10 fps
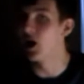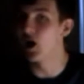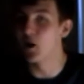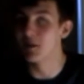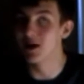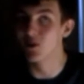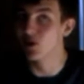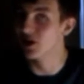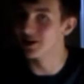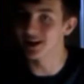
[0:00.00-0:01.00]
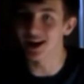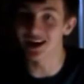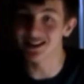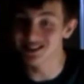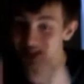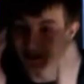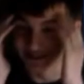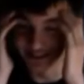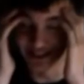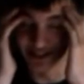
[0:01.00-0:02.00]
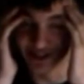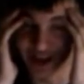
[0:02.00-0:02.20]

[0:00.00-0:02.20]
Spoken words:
Oh my word, I seriously just